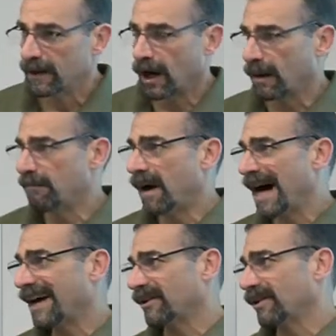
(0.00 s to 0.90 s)
our
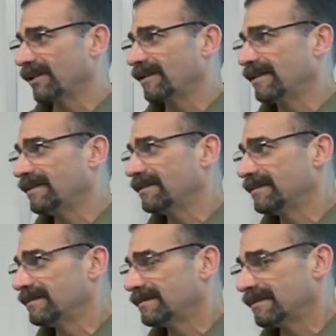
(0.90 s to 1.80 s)
models
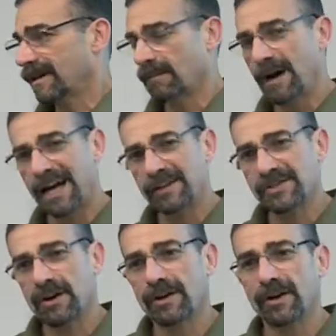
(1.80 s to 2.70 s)

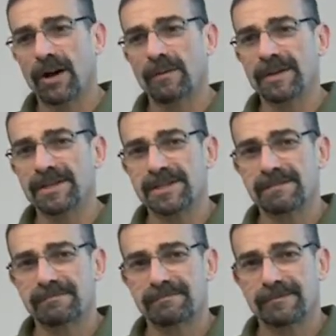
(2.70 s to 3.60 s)
aren't
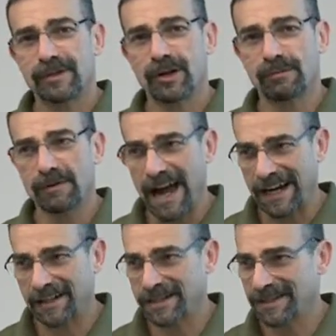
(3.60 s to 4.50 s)
always
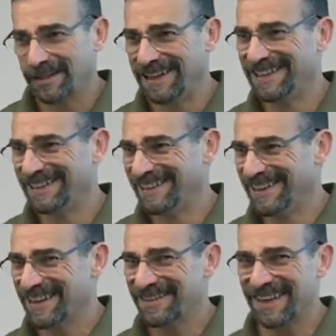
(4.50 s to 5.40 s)
correct,
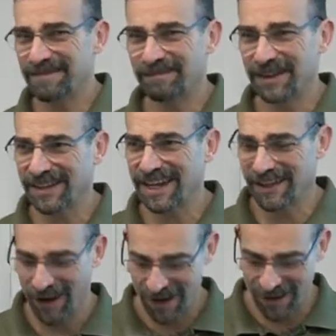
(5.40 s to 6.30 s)
but
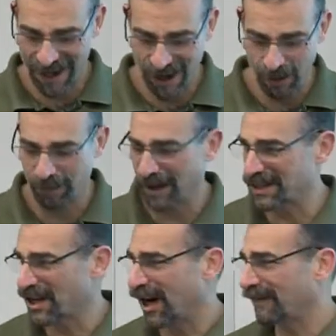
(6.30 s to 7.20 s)
they help
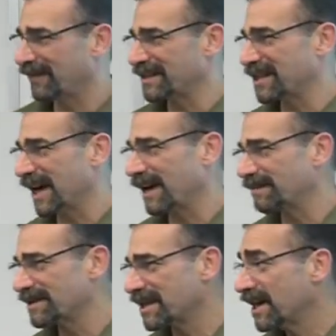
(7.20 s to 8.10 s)
us
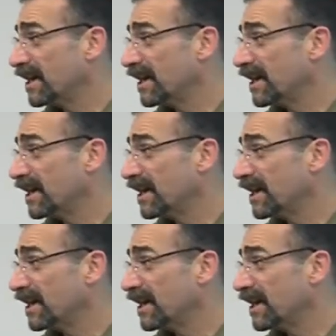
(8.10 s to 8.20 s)
oftentimes